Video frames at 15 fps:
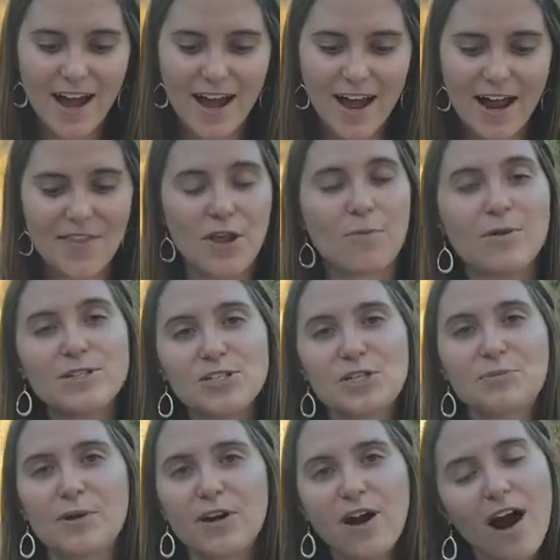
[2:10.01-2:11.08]
And then once
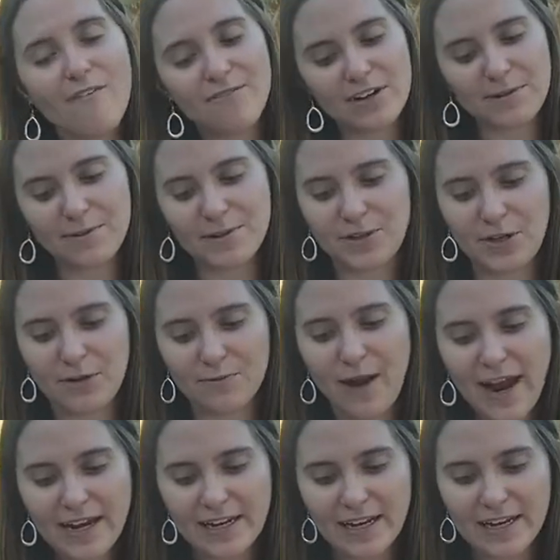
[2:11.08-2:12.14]
you're more confident with your
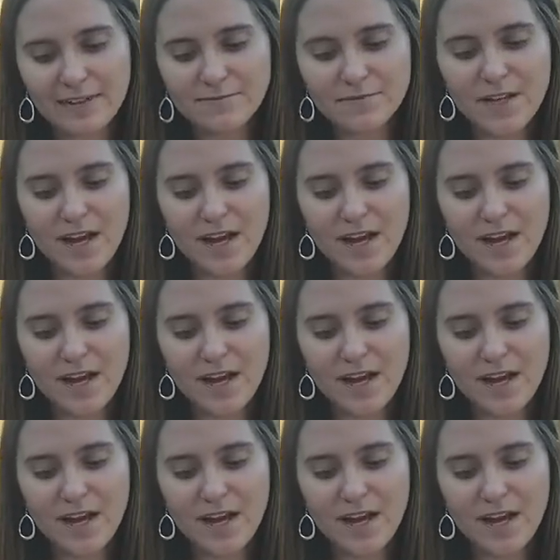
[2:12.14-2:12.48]
writing,